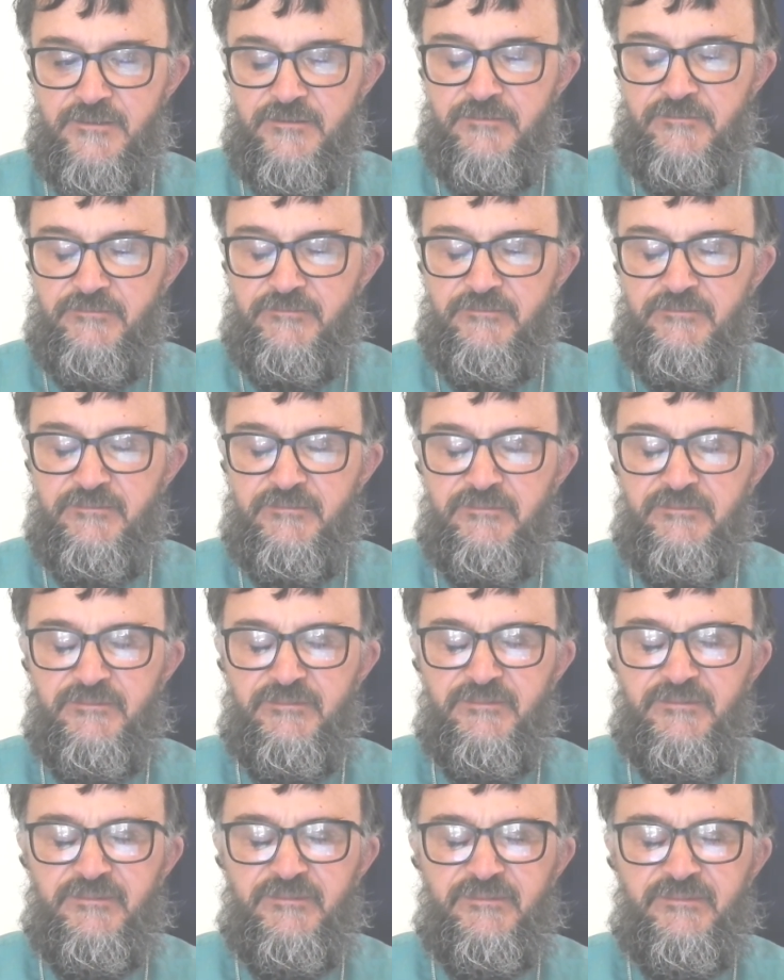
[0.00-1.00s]

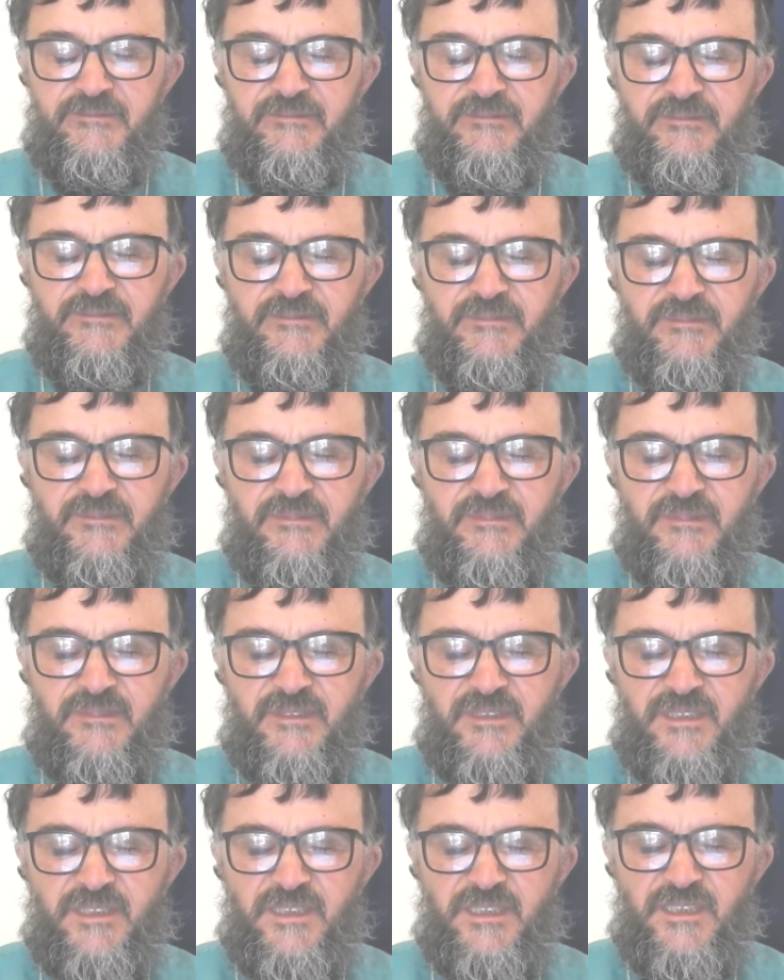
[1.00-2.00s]

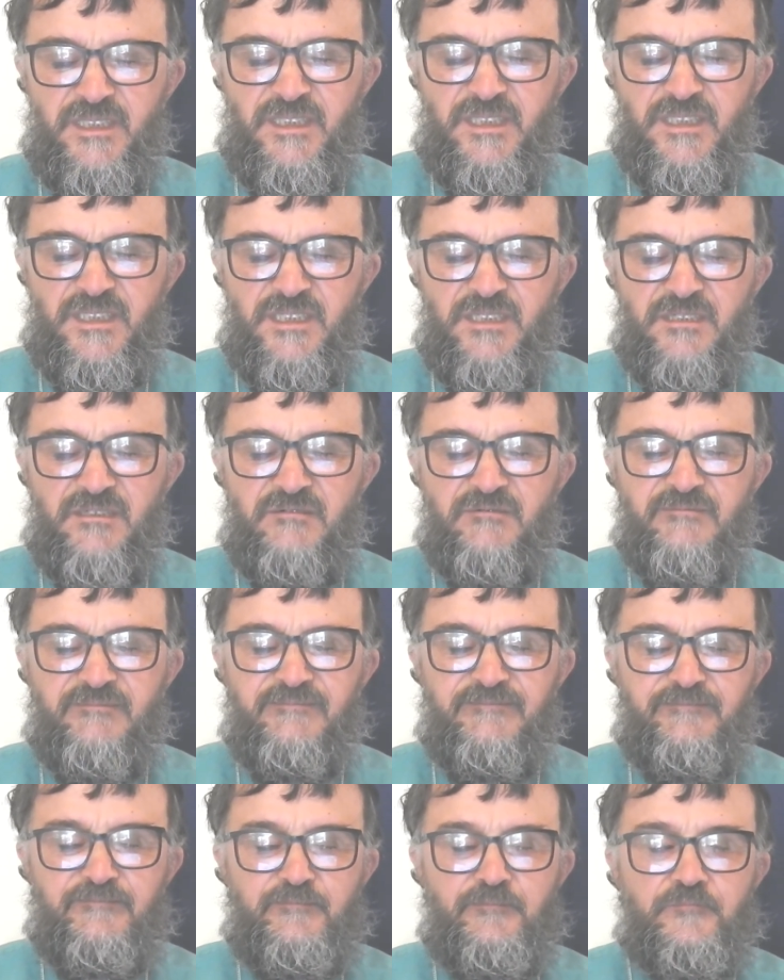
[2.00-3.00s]

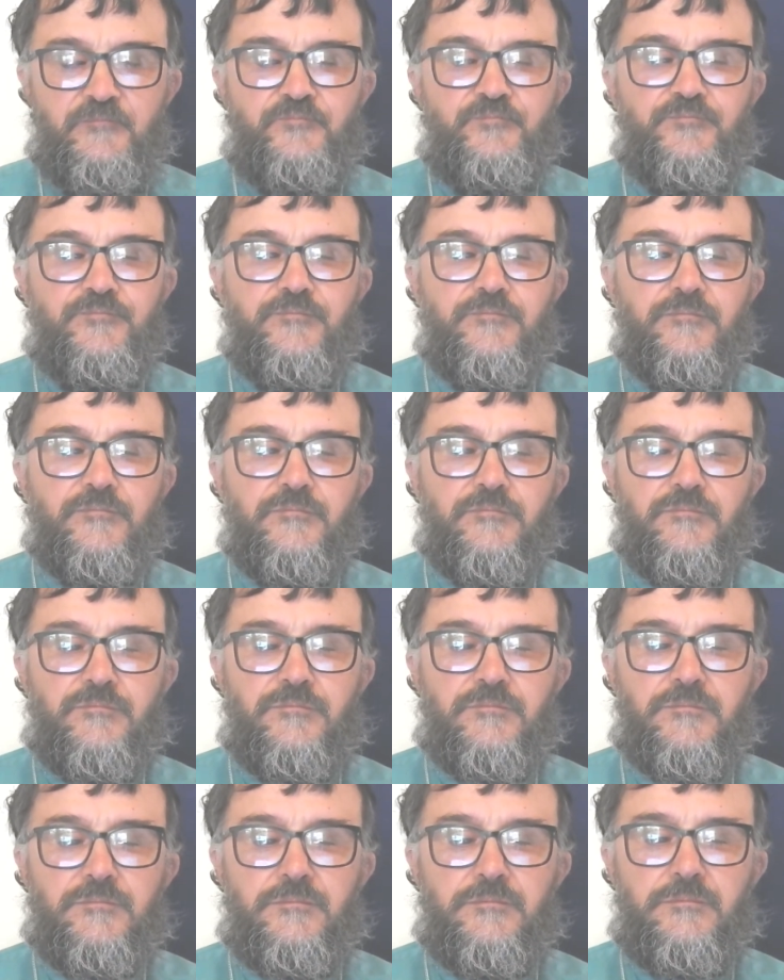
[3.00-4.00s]

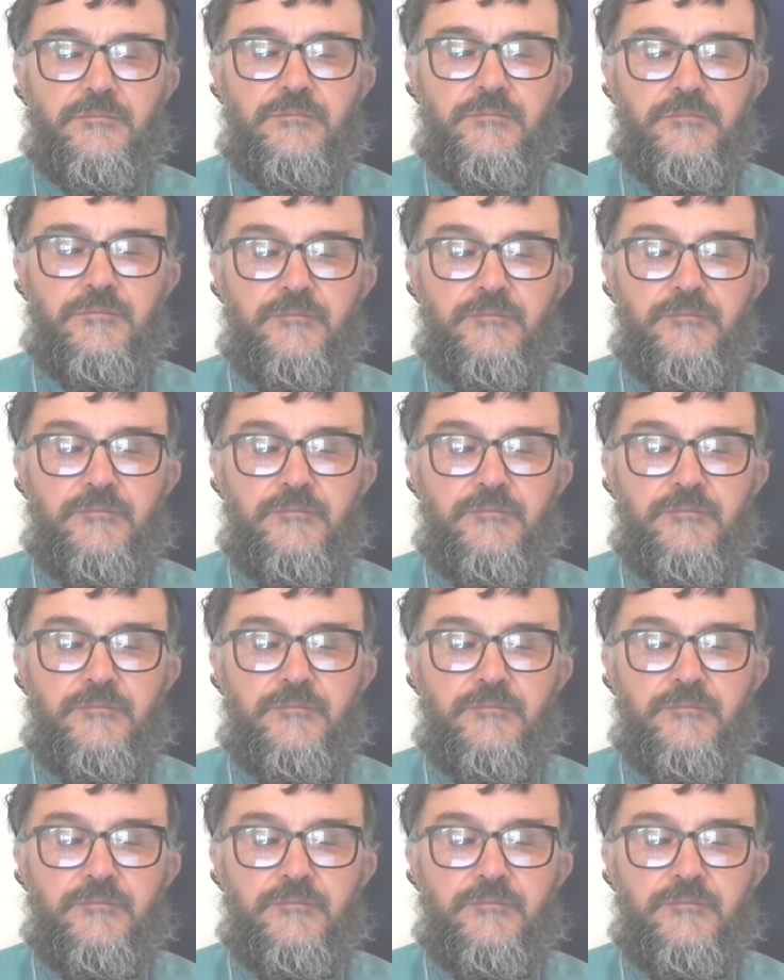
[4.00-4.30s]
(silence)